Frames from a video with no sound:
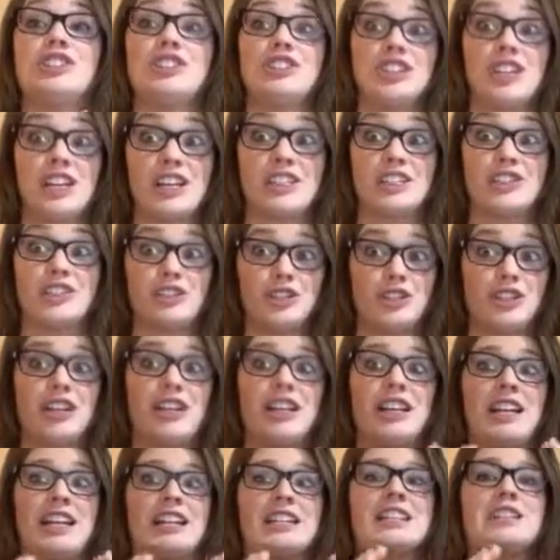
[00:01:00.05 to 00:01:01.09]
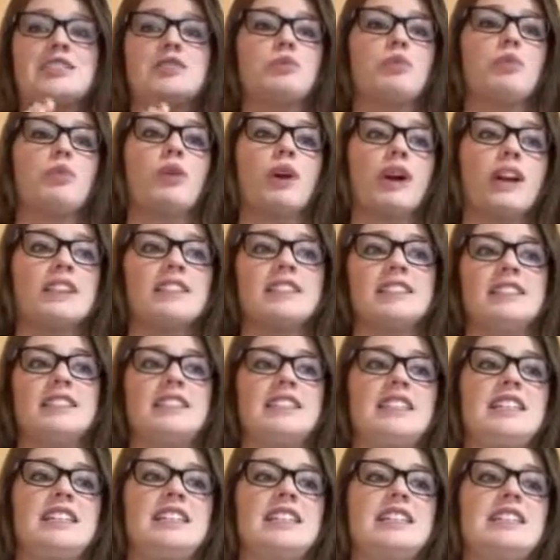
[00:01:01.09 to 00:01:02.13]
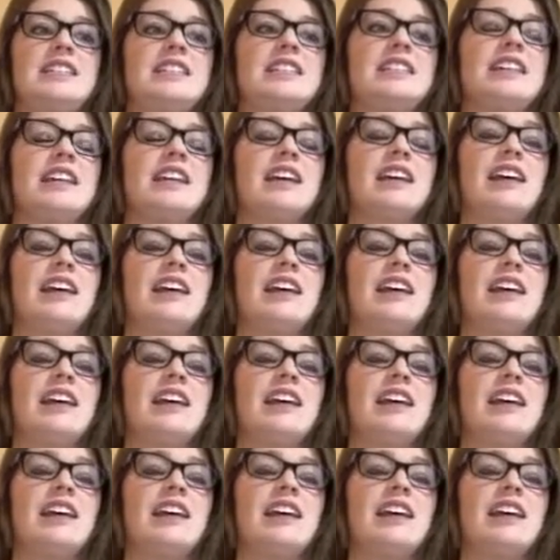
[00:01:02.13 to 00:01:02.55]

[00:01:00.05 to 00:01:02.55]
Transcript: just treating this one disease.